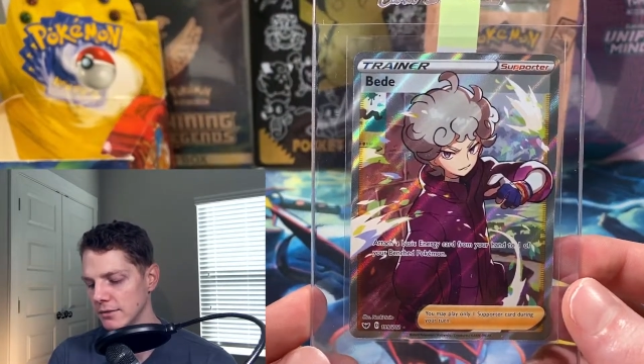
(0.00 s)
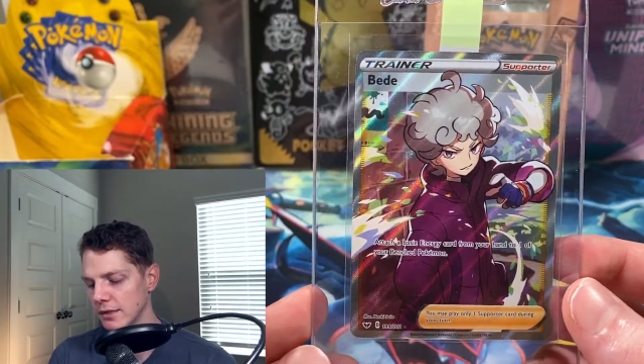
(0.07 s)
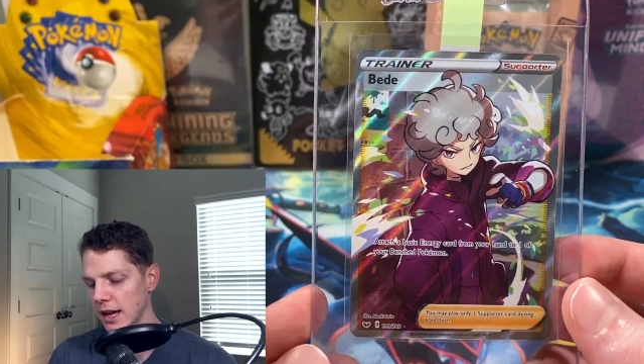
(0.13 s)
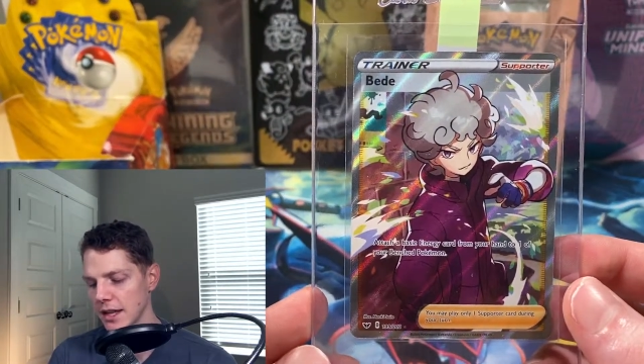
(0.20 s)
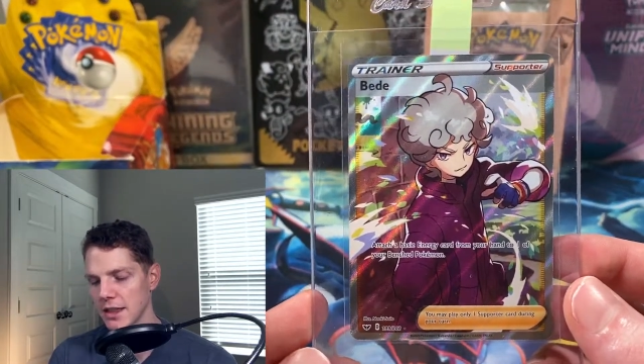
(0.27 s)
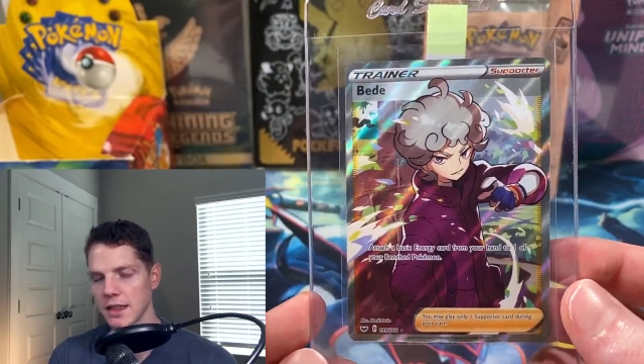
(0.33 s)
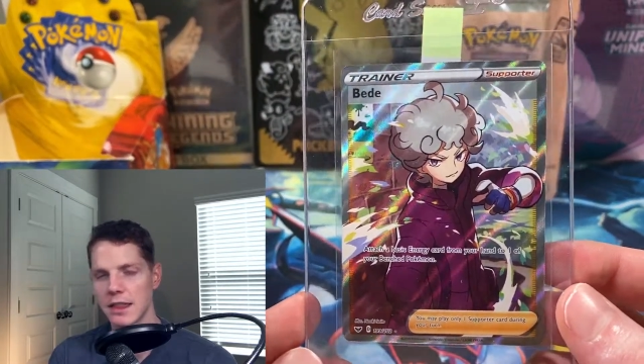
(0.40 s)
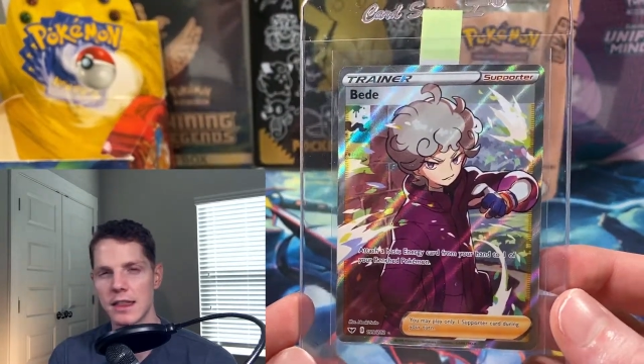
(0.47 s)

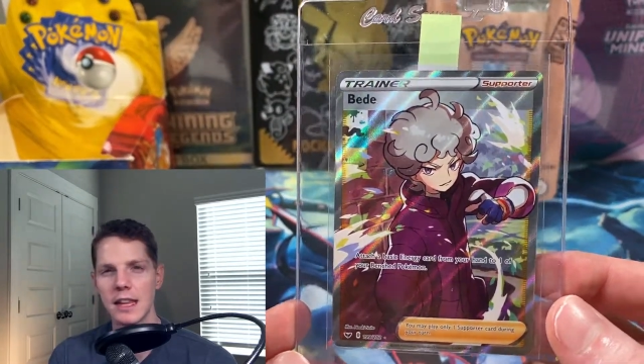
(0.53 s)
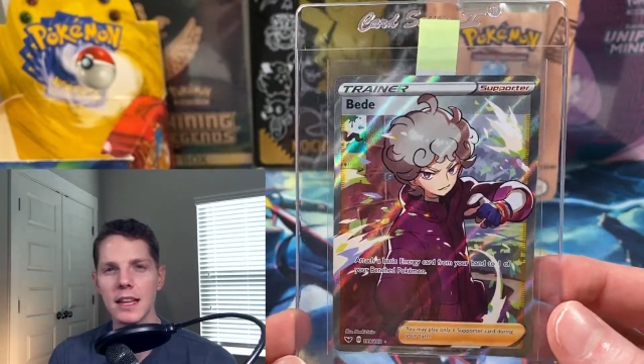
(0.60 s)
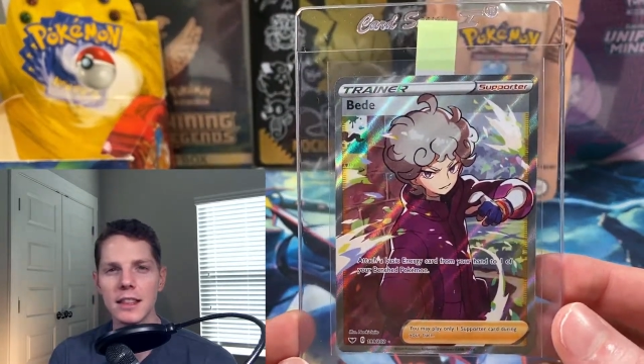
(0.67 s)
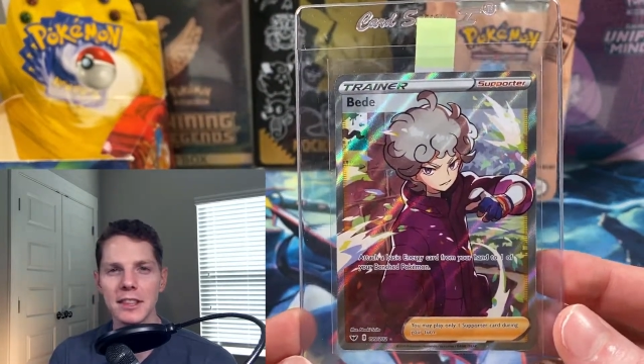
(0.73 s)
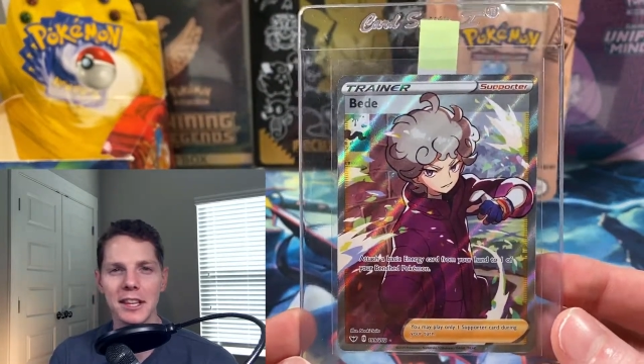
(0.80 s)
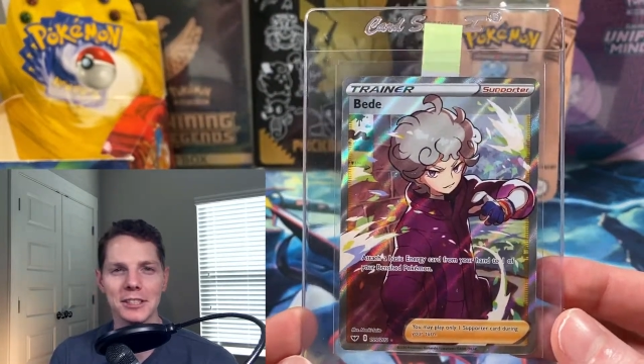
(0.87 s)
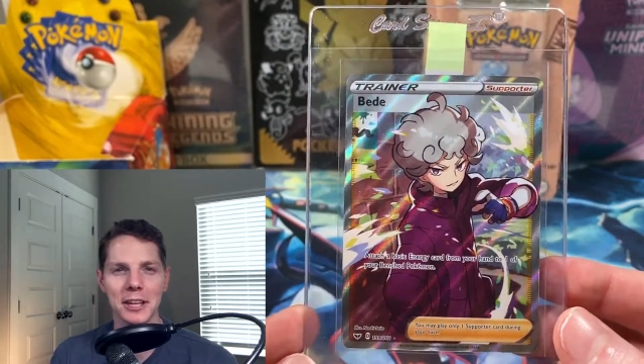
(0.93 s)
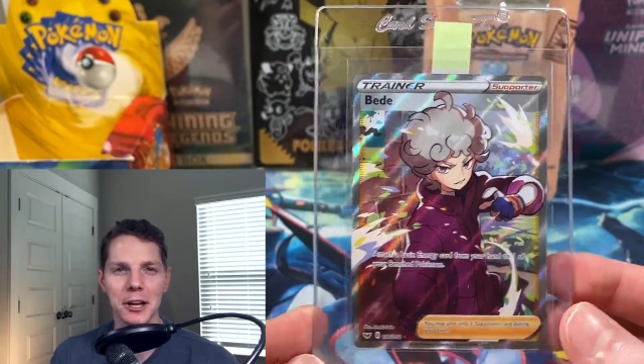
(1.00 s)
I think
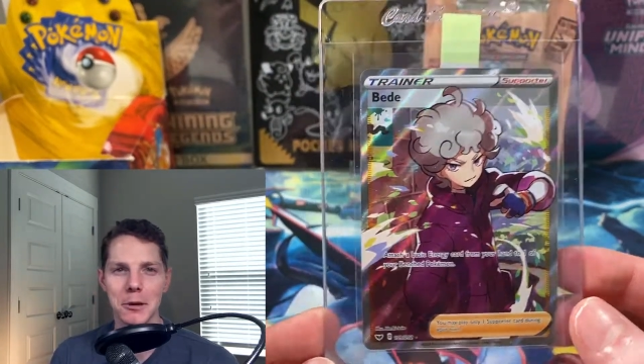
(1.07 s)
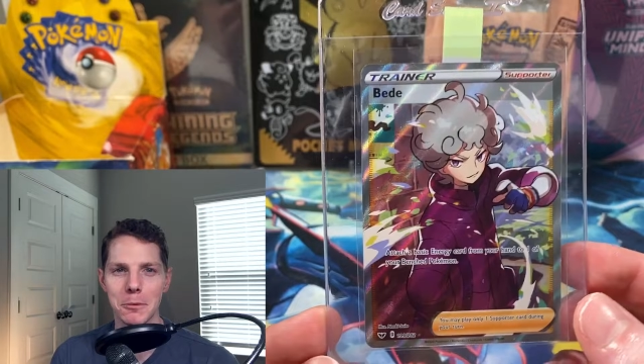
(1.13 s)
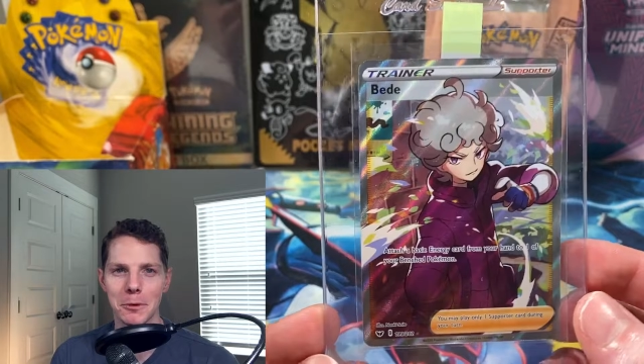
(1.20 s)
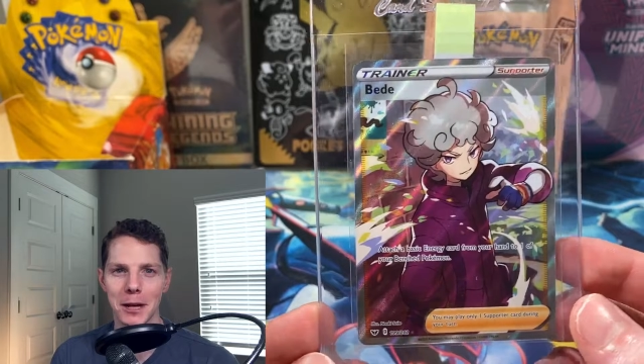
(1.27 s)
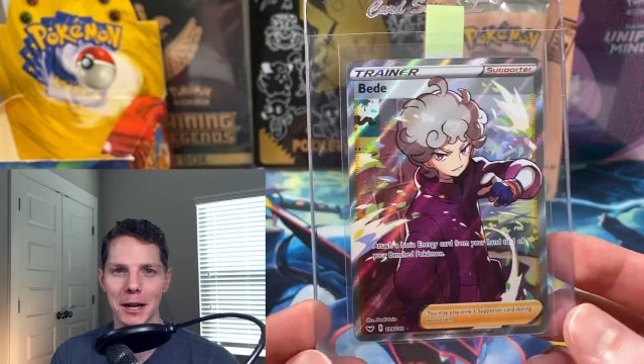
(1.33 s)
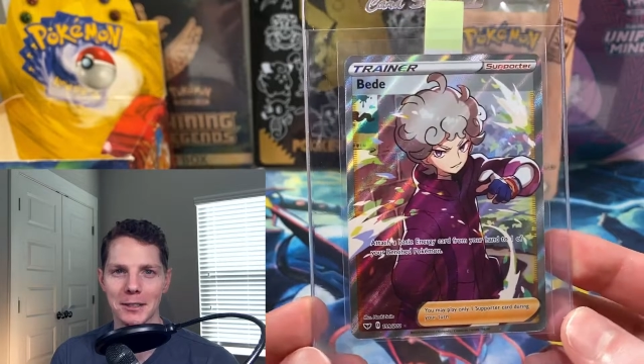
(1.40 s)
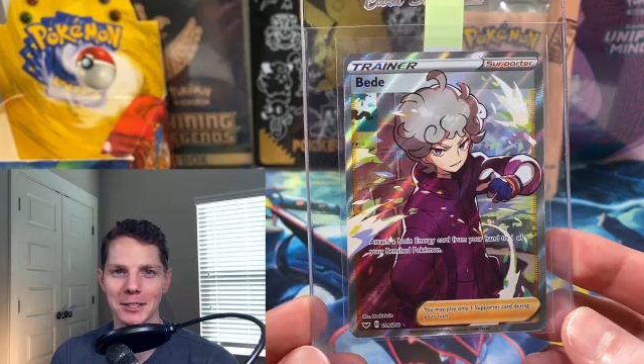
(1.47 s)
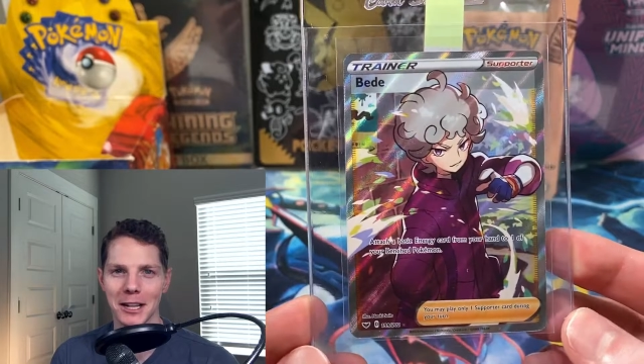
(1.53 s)
that's how you
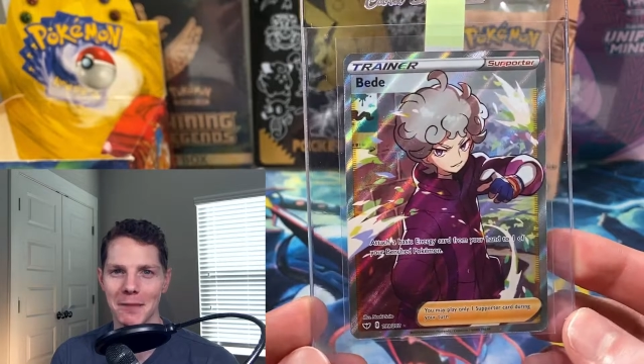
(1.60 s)
pronounce it.